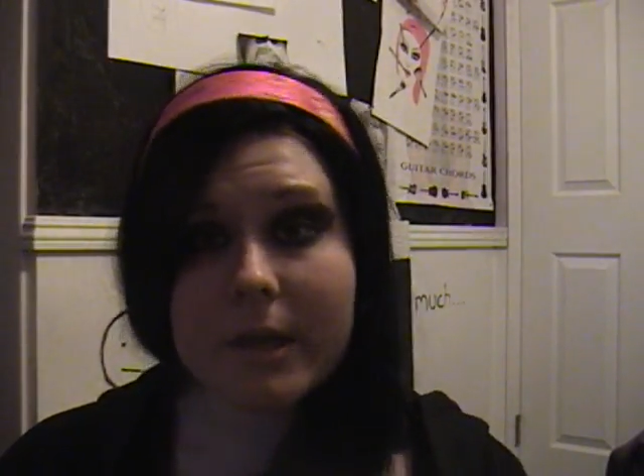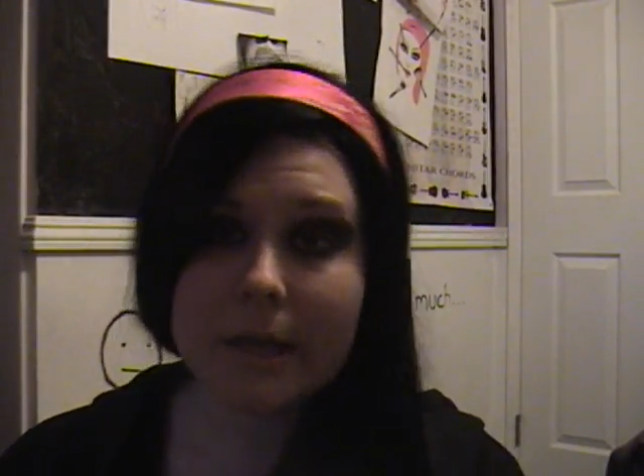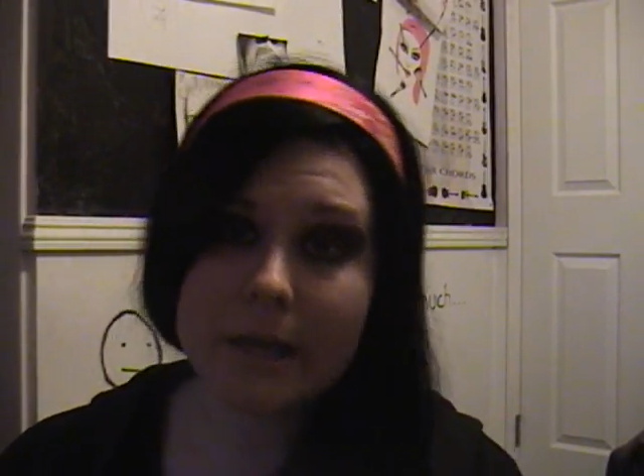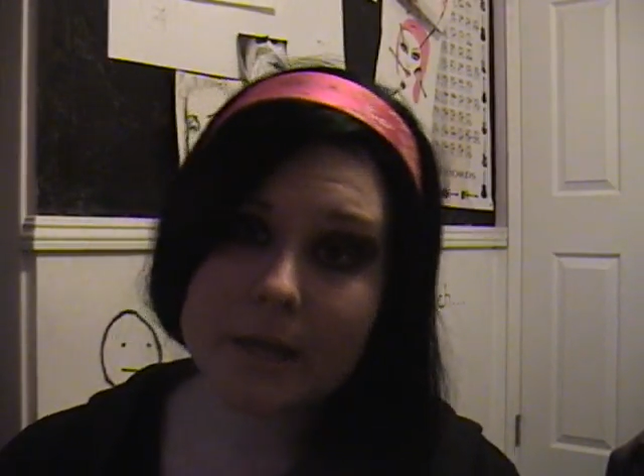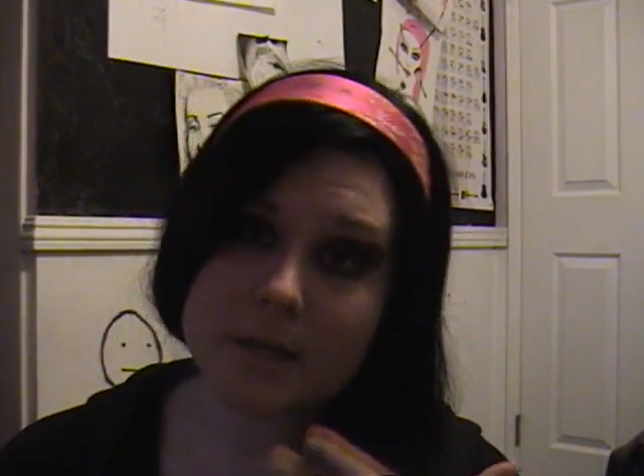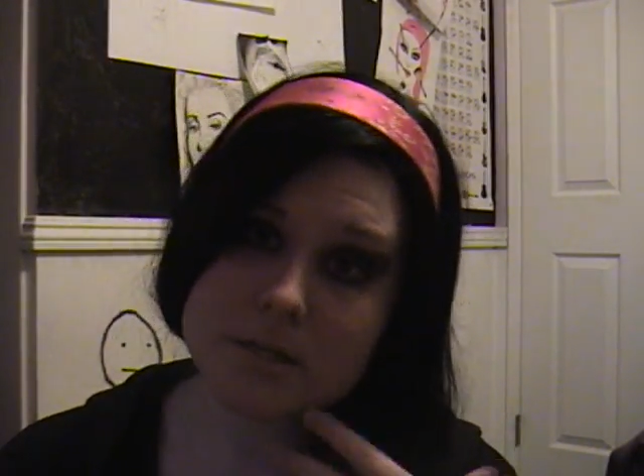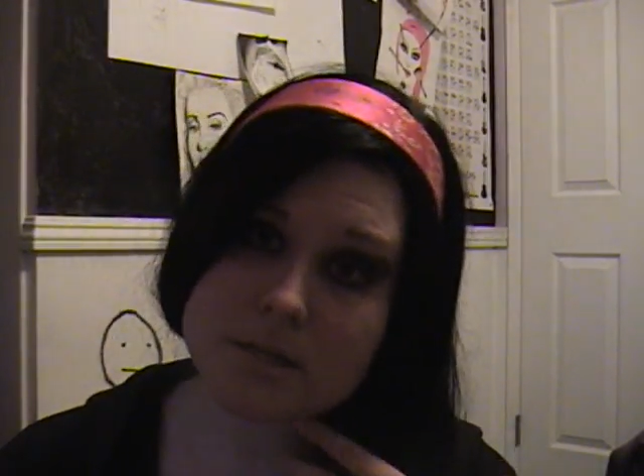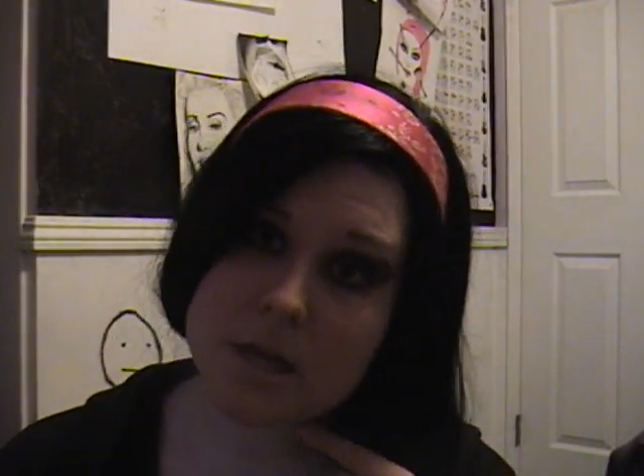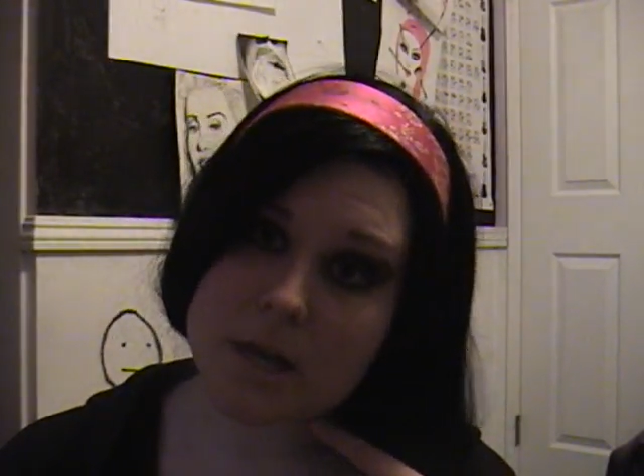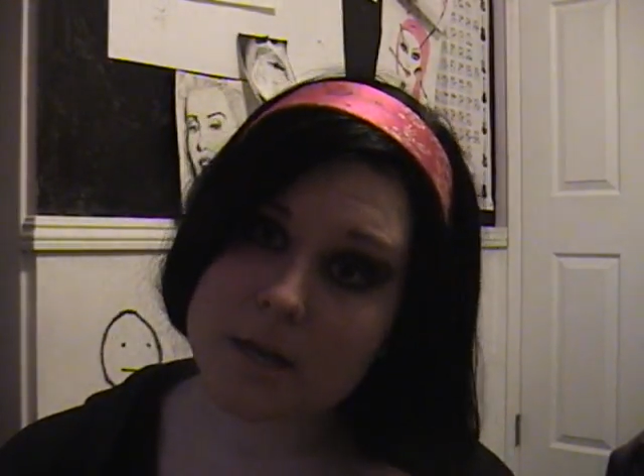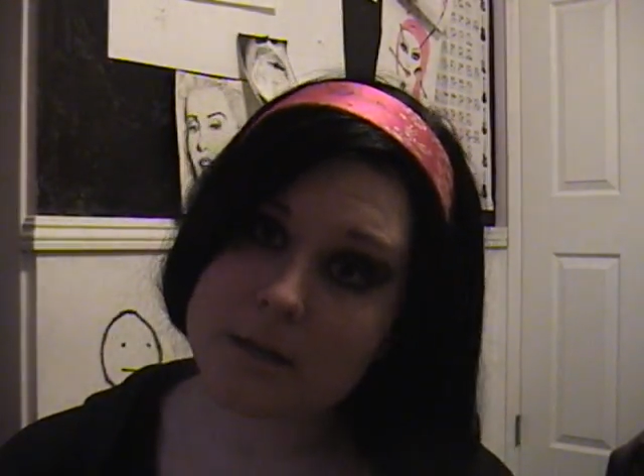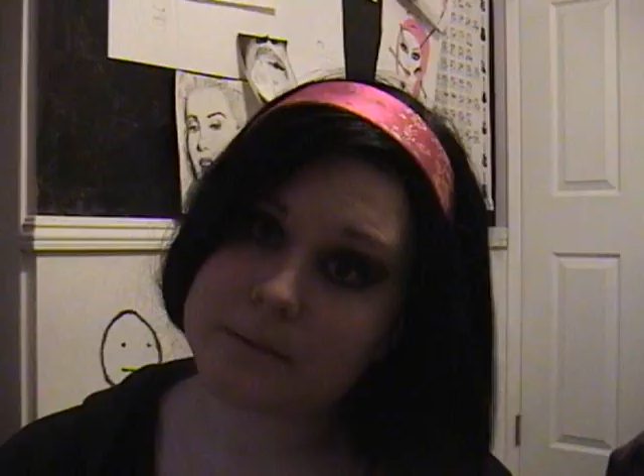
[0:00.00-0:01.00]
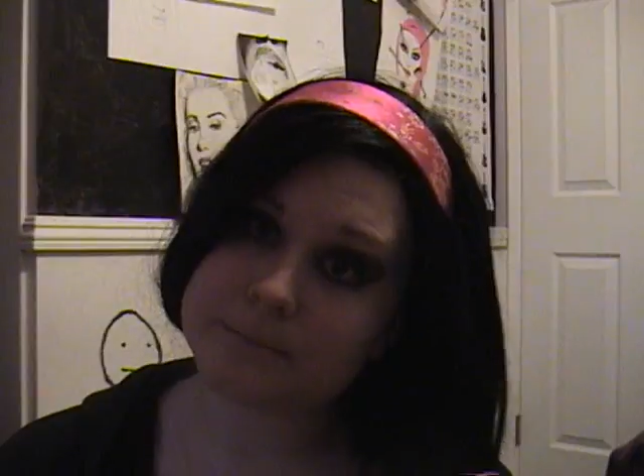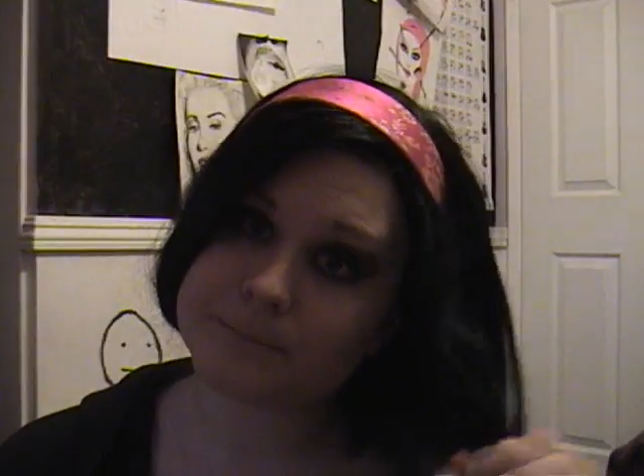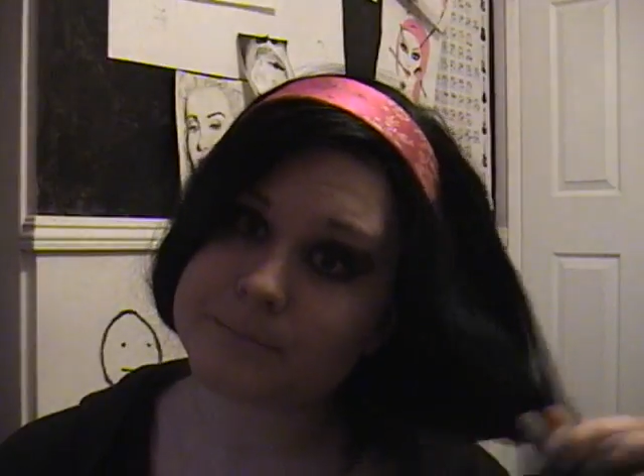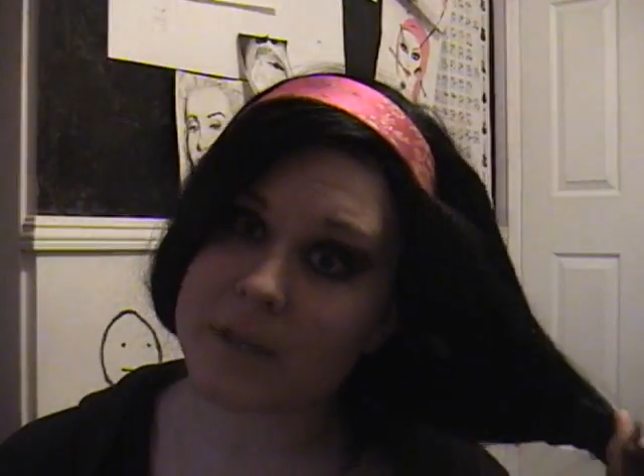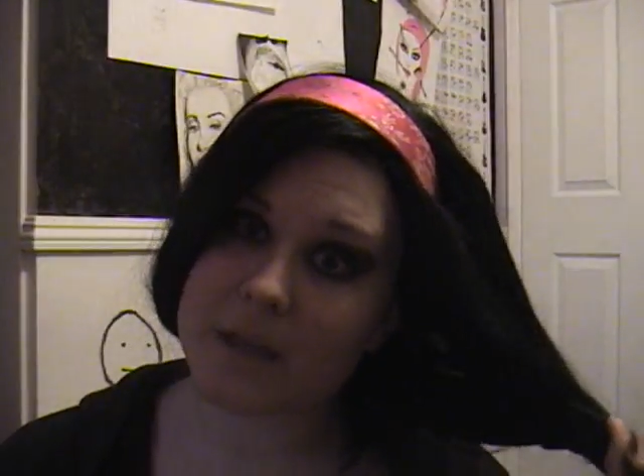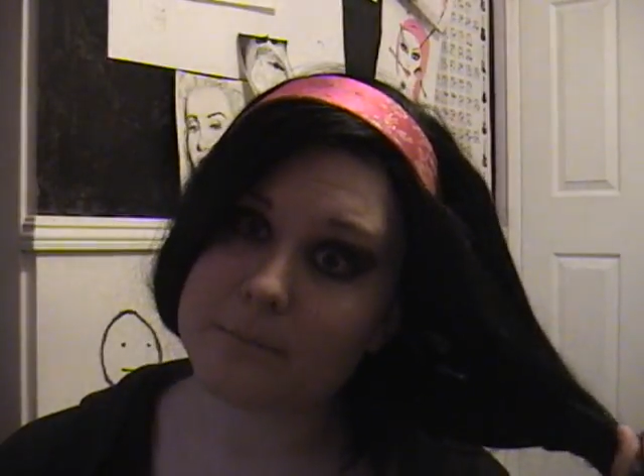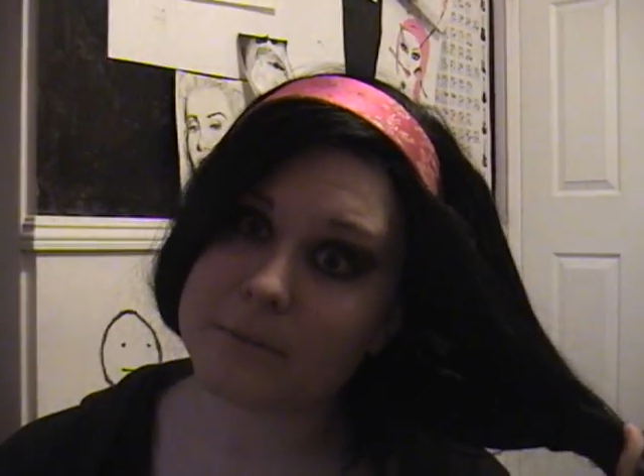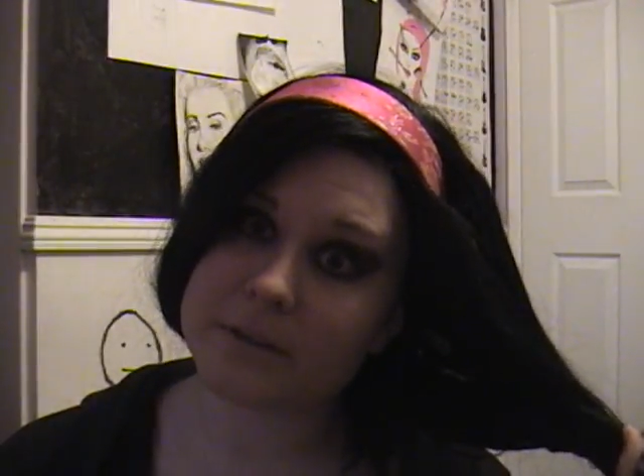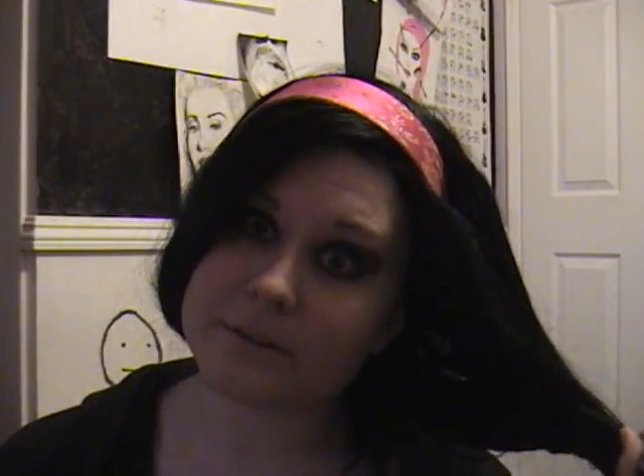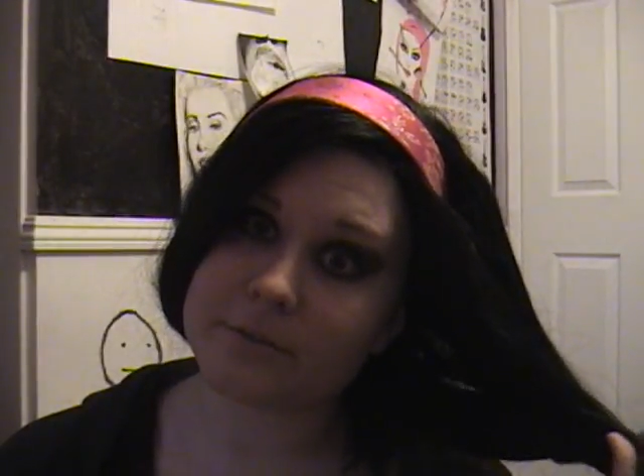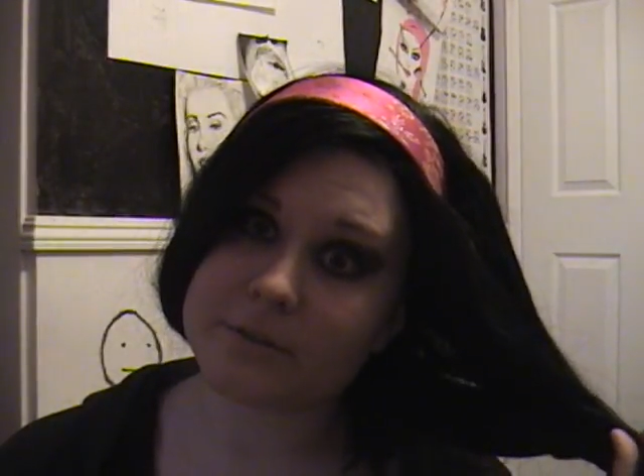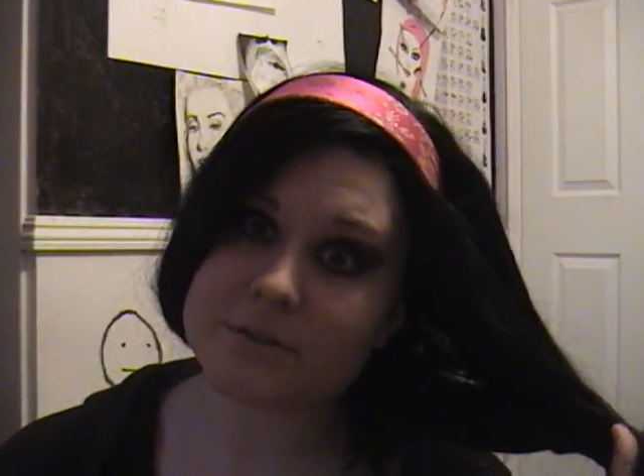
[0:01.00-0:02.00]
and um, I'm
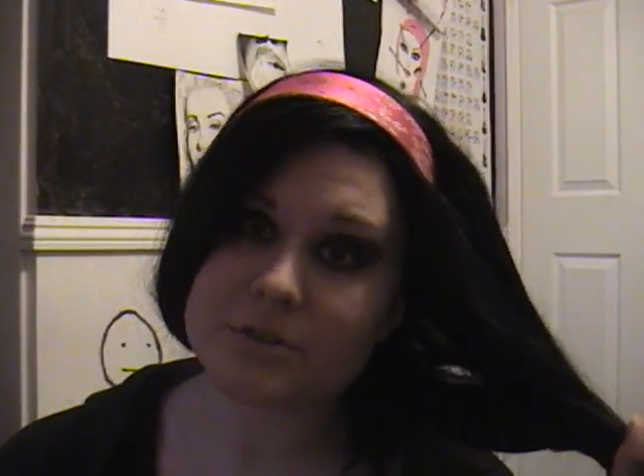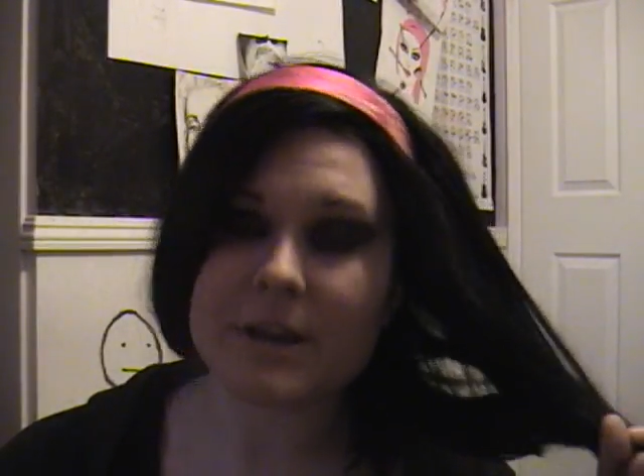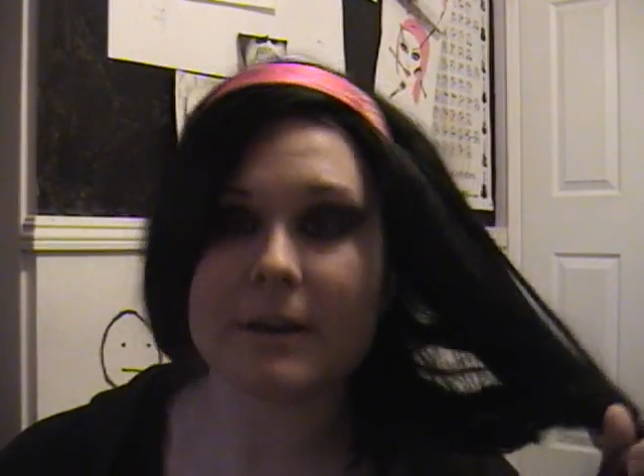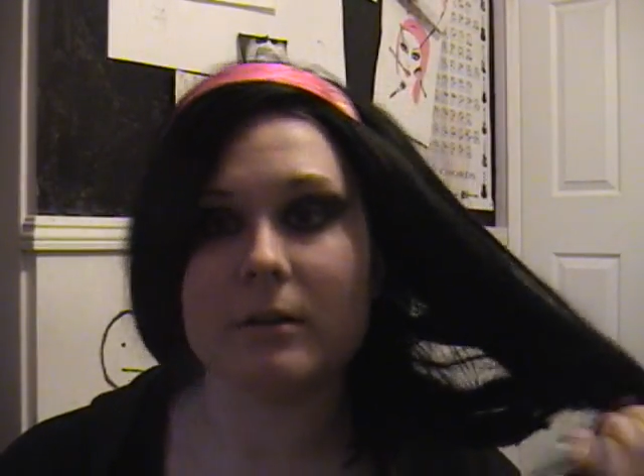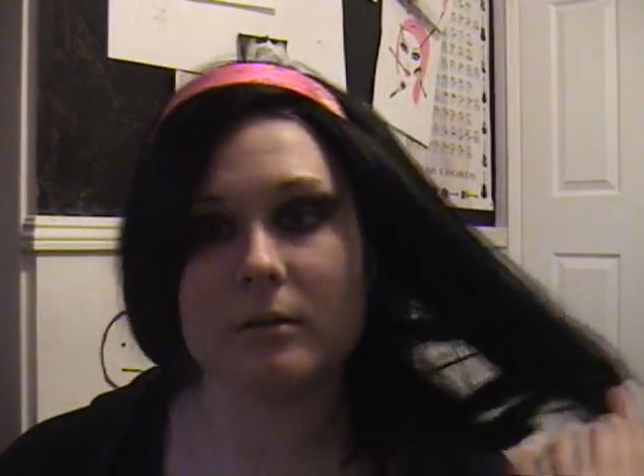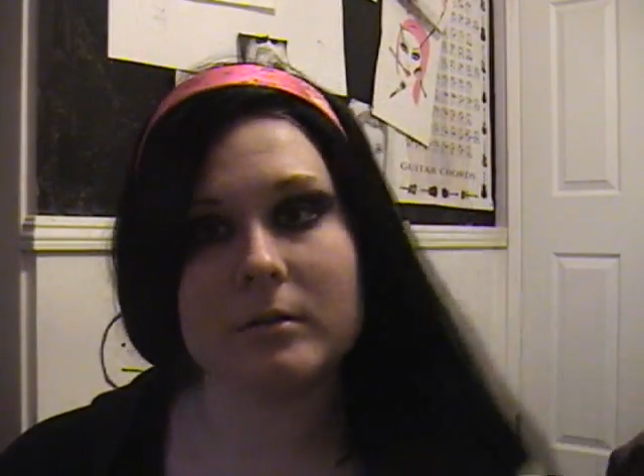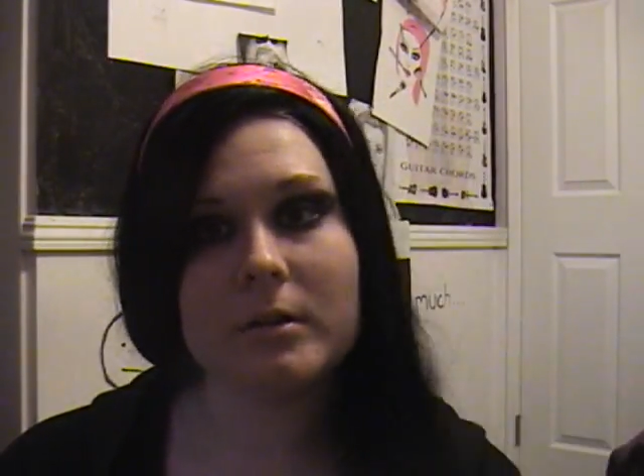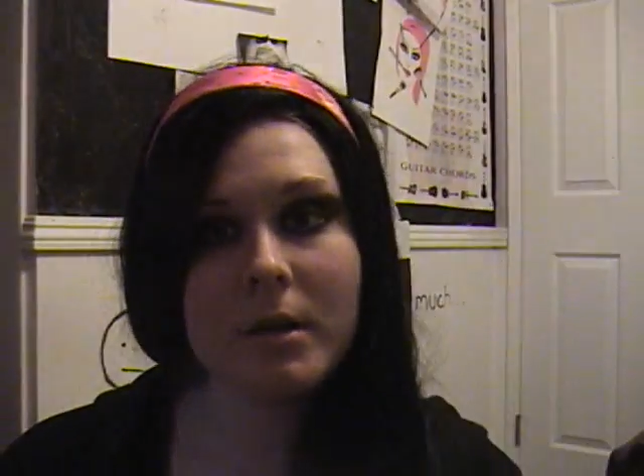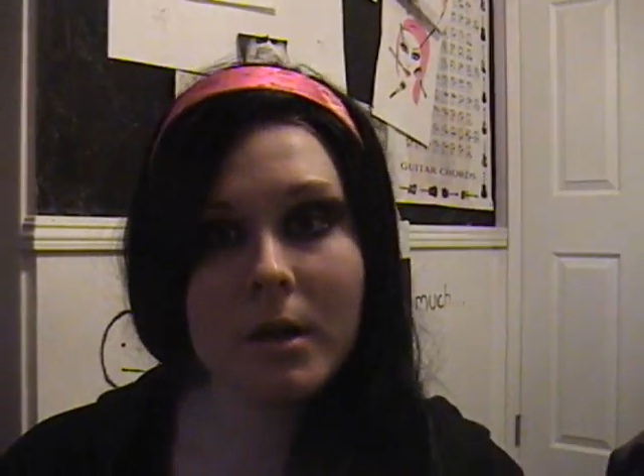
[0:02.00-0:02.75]
Monday for this channel.